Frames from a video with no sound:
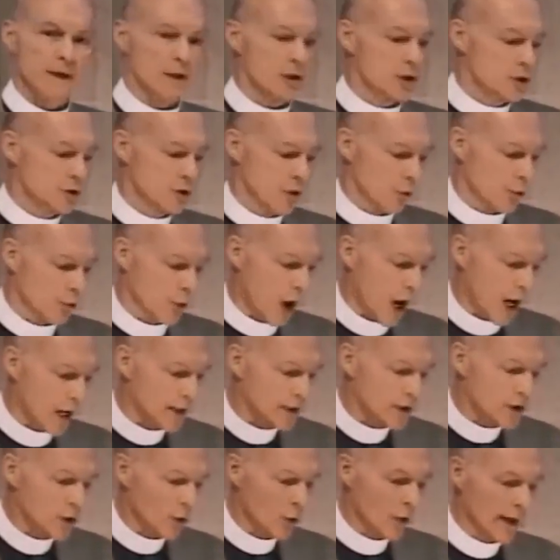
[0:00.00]
these
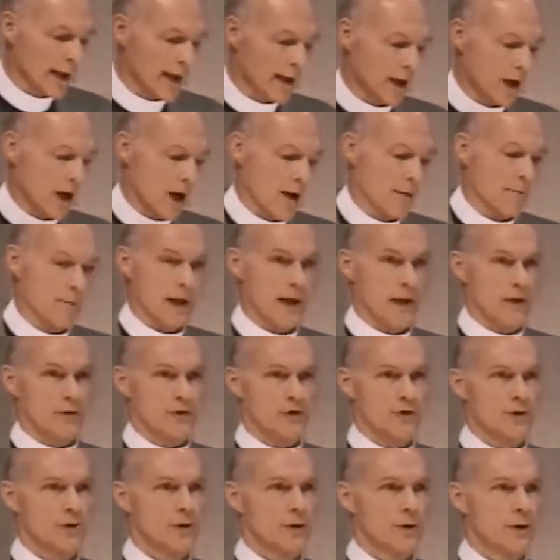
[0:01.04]
derogatory
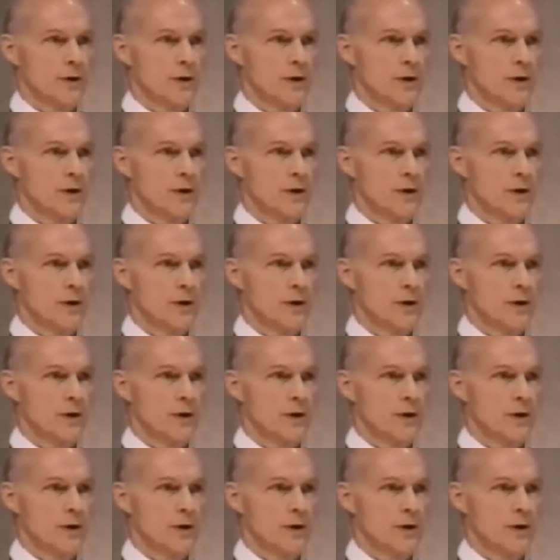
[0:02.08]
comments.